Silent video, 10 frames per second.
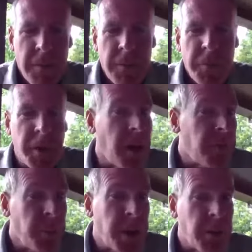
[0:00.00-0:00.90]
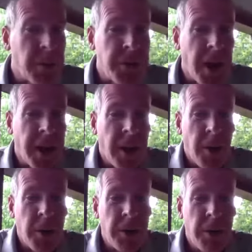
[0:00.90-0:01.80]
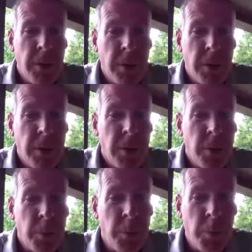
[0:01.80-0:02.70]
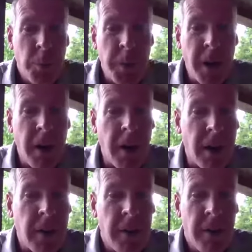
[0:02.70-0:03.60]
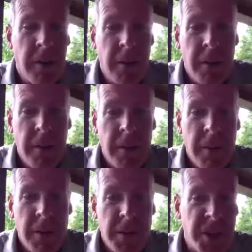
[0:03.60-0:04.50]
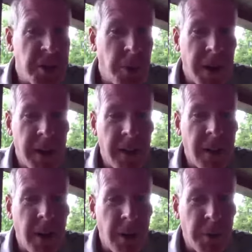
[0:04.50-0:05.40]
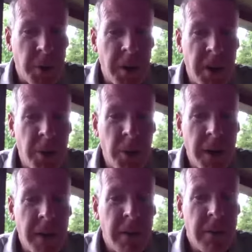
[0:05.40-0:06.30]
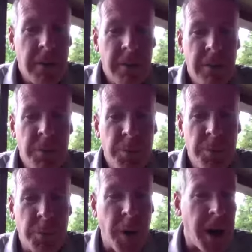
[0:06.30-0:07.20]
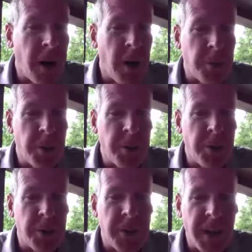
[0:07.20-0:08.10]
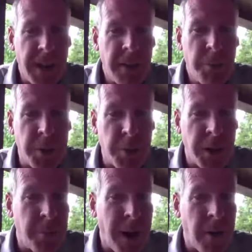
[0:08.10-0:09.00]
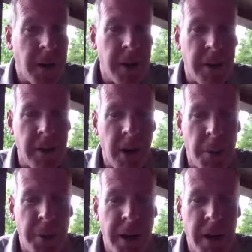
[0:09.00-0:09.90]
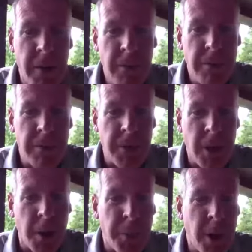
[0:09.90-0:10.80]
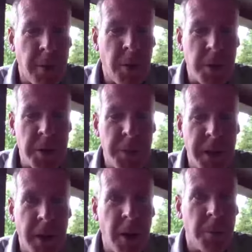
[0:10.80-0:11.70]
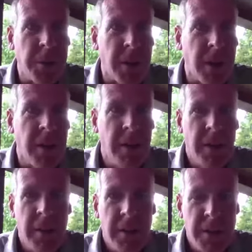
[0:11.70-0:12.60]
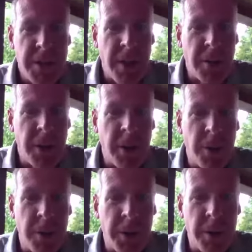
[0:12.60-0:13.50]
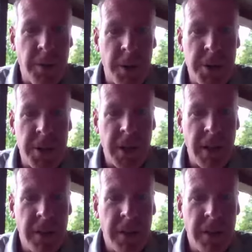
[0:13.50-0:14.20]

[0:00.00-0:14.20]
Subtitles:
if you're not familiar with John A. Logan, we are situated in Carterville, Illinois, right along Route 13 between Marion and Carbondale. Carbondale, of course, being home to Southern Illinois University